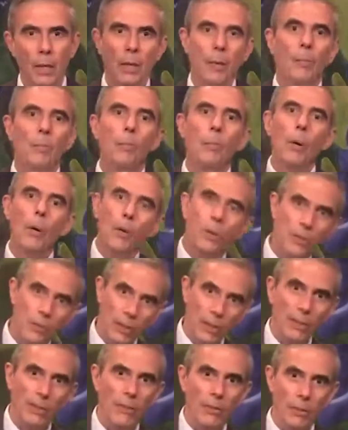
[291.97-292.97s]

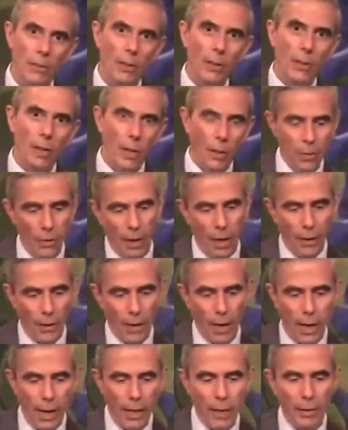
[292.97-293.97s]
Moses, on the other
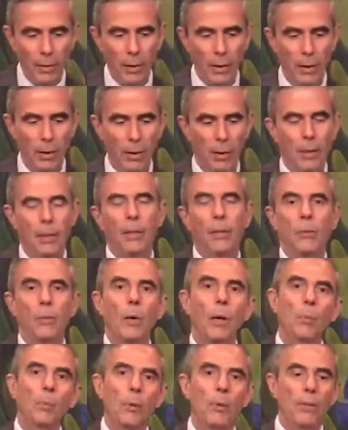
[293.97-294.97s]
hand,
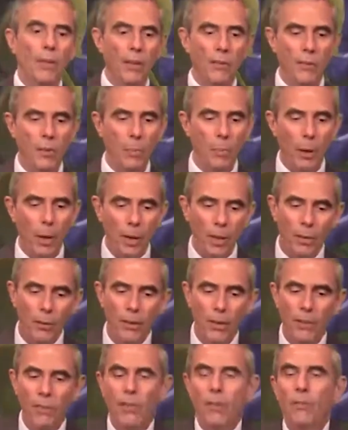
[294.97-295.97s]
represents the part of
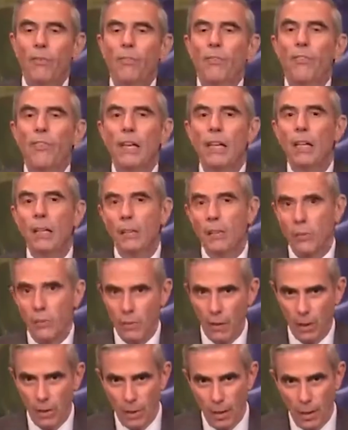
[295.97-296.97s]
us that feels
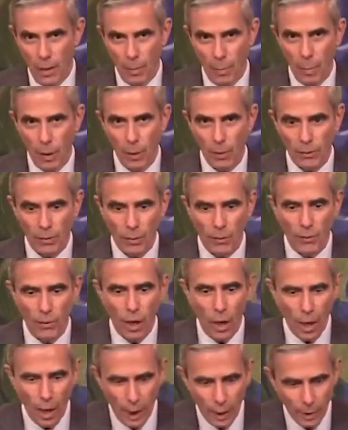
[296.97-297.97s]
the impulse of
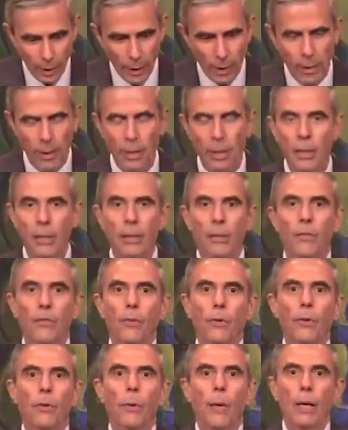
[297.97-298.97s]
God for
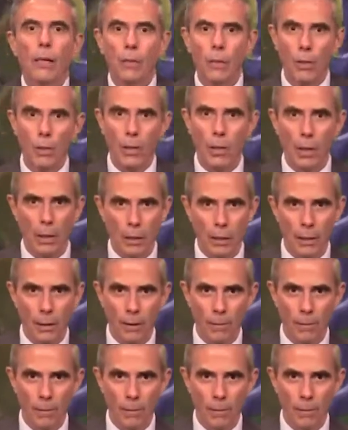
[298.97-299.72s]
greater good,